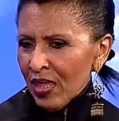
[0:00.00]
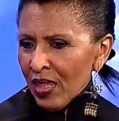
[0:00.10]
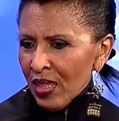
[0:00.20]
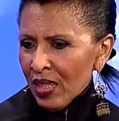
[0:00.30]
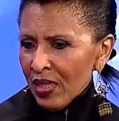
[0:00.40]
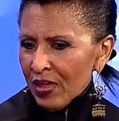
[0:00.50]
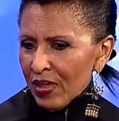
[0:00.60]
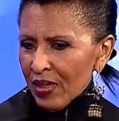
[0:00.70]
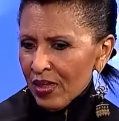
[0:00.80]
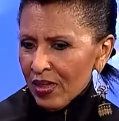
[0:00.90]
The
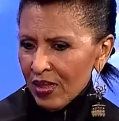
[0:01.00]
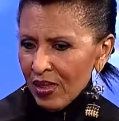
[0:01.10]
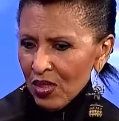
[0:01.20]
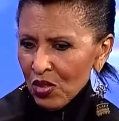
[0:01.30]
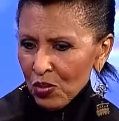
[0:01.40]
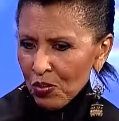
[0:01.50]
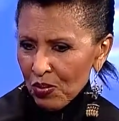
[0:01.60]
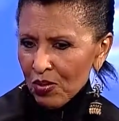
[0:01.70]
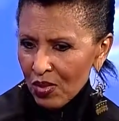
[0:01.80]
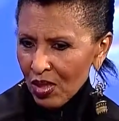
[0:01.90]

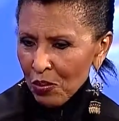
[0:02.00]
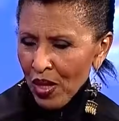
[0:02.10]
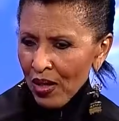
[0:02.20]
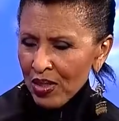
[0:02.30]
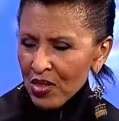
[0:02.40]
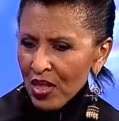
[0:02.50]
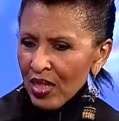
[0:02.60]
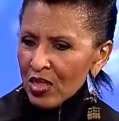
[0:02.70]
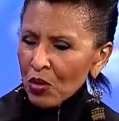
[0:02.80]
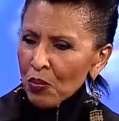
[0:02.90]
Brownies, and
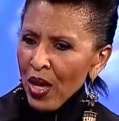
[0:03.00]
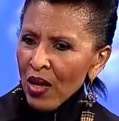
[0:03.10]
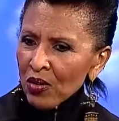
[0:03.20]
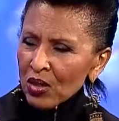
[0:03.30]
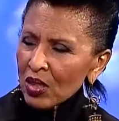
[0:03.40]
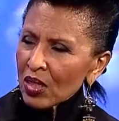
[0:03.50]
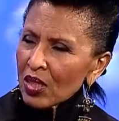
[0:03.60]
it's about